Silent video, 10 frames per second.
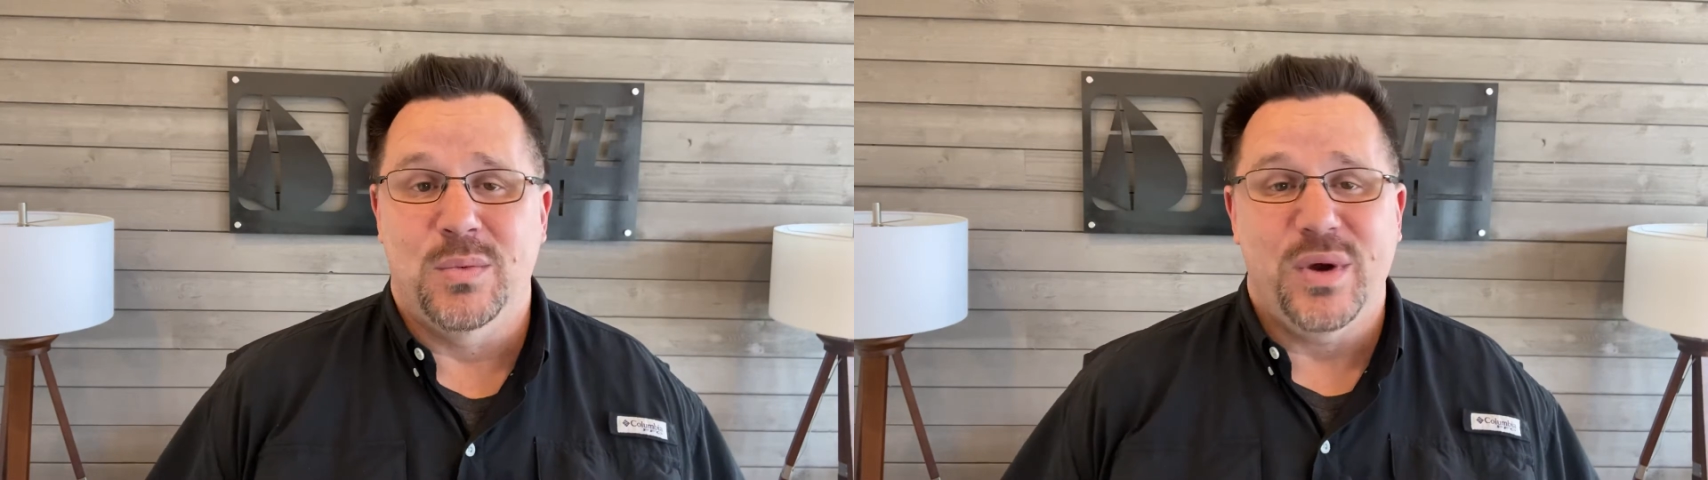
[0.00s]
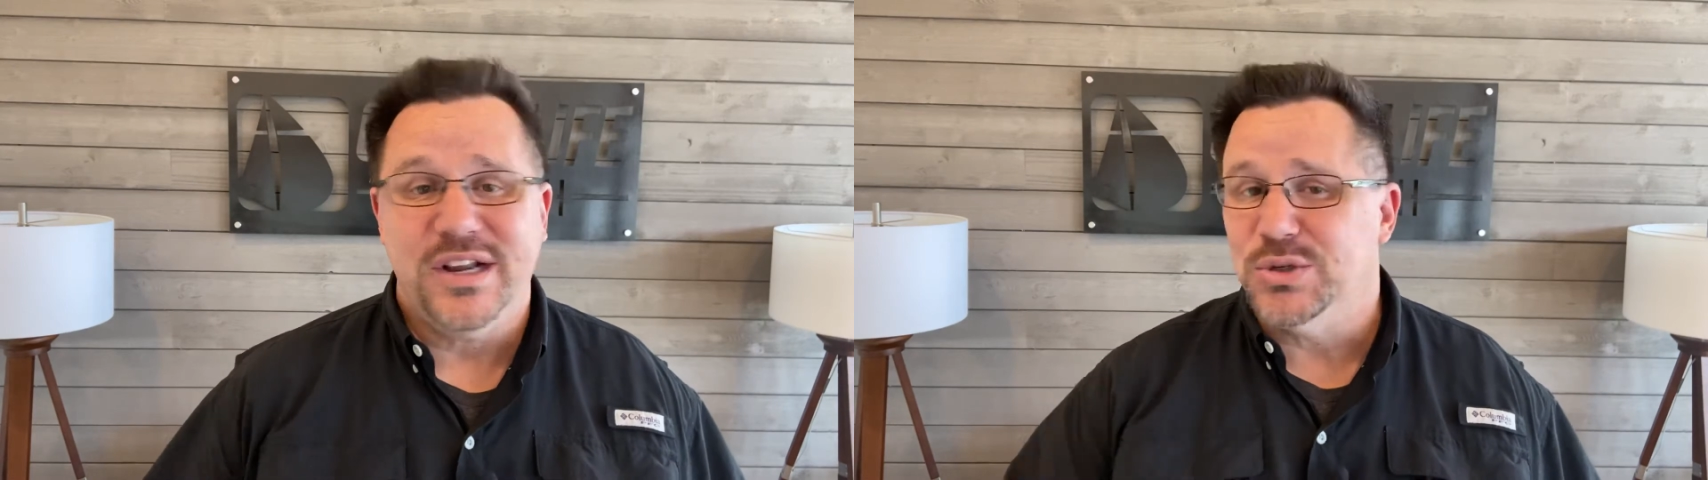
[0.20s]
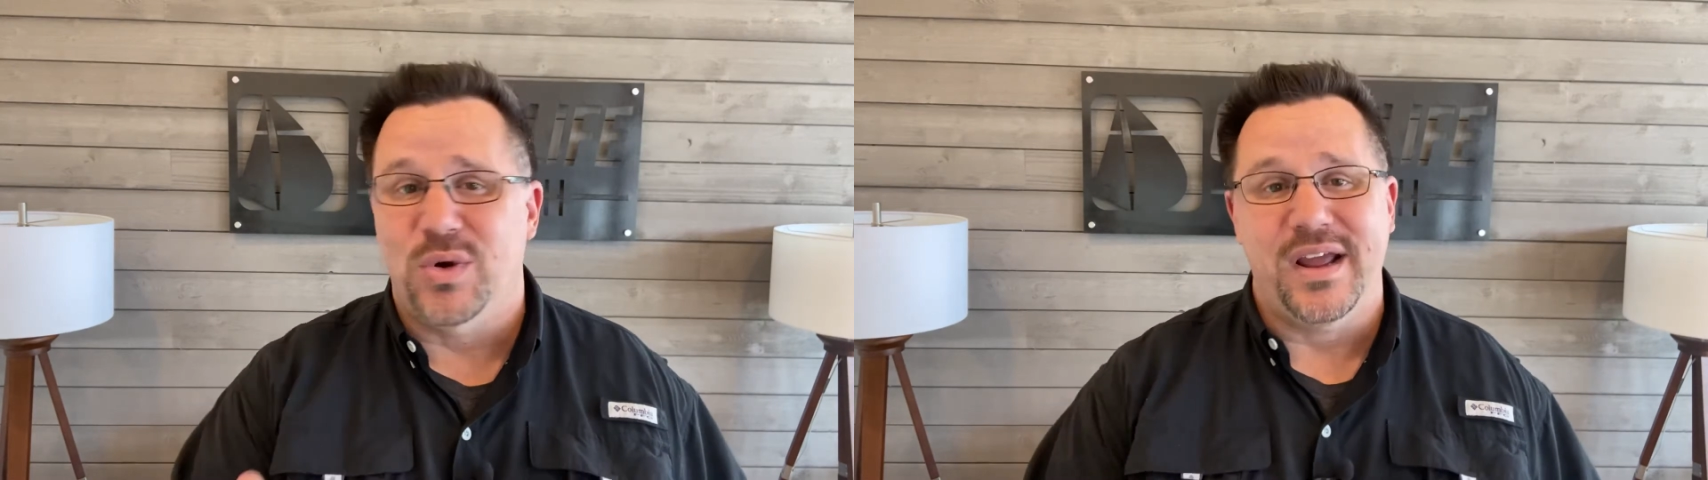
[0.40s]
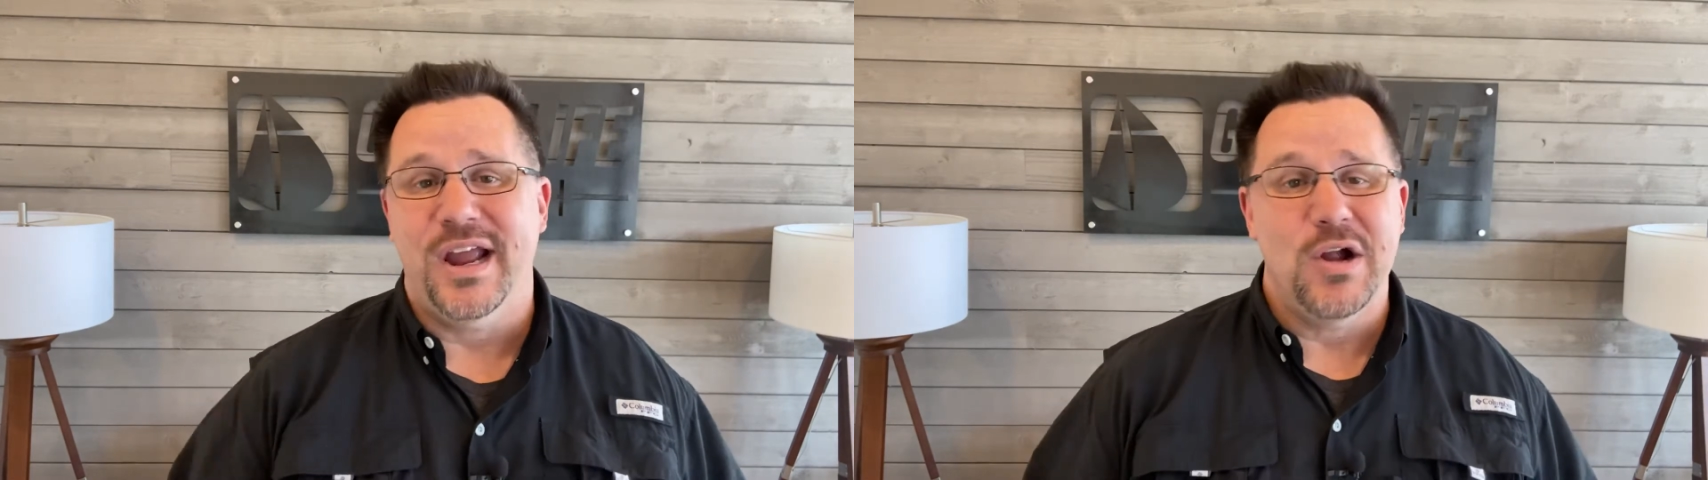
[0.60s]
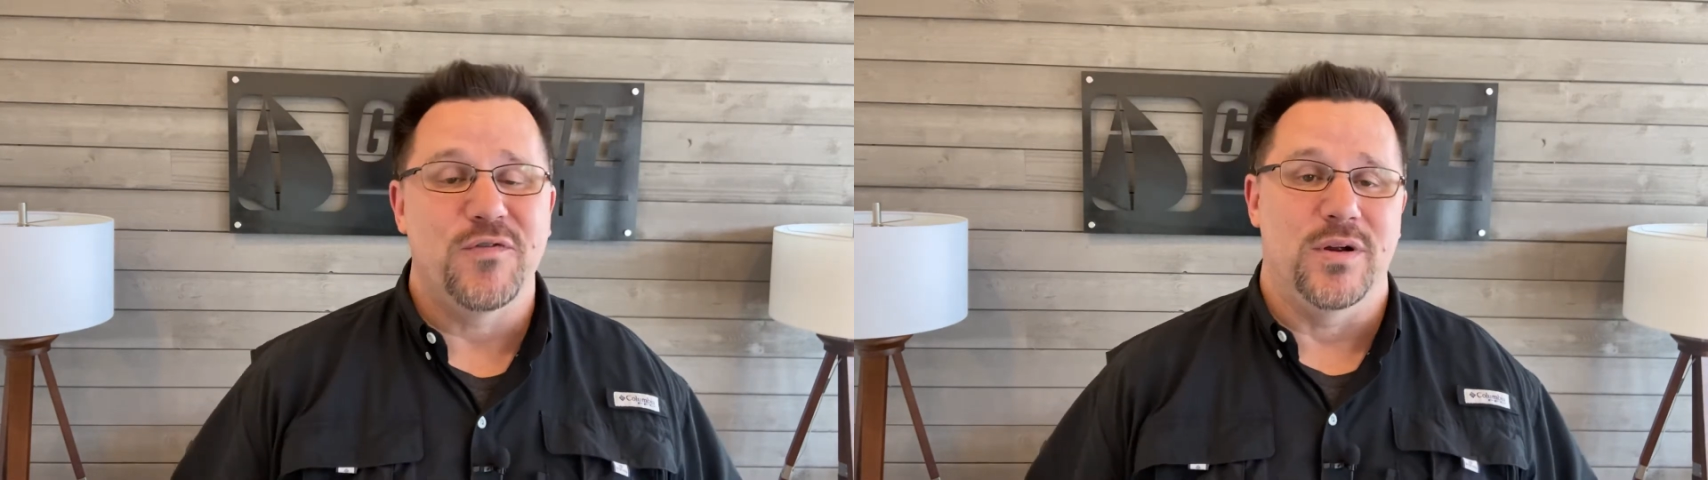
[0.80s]
We just want to
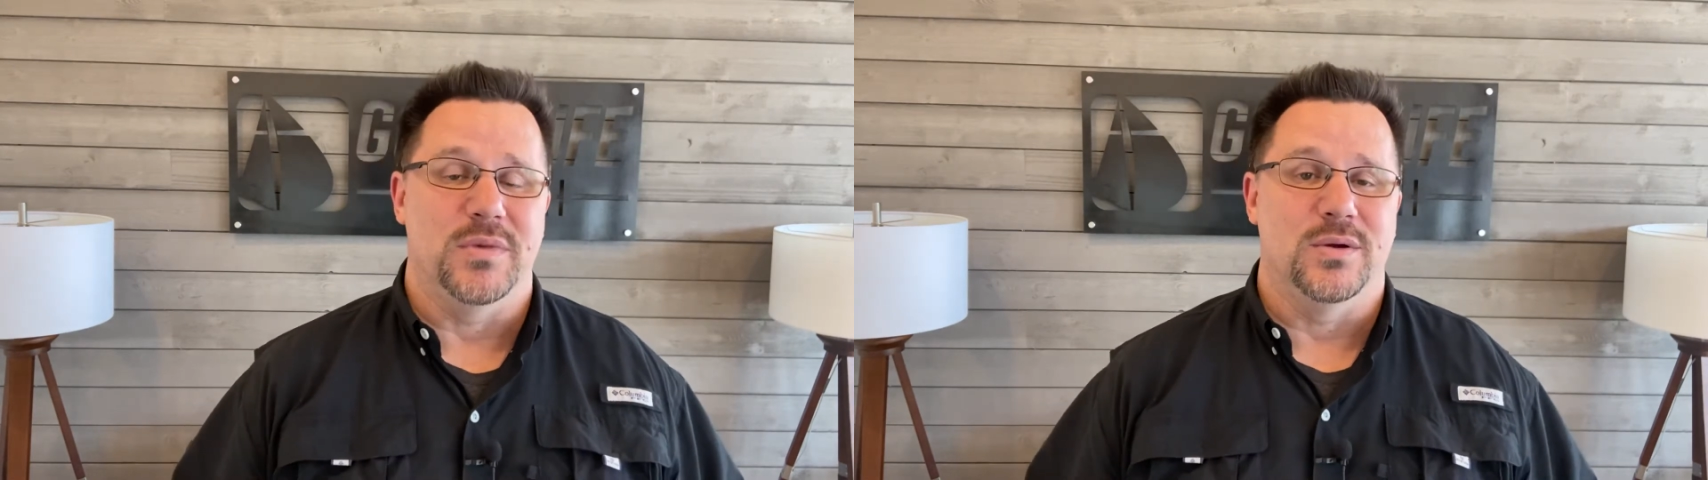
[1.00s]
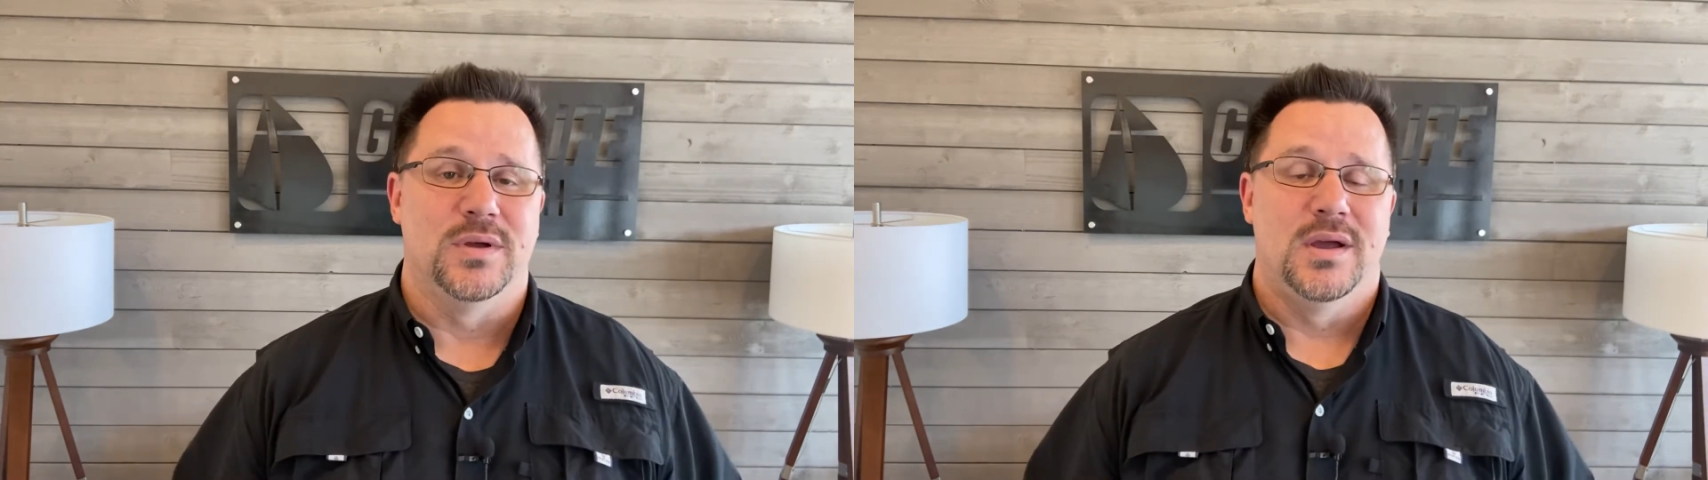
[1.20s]
hear from you.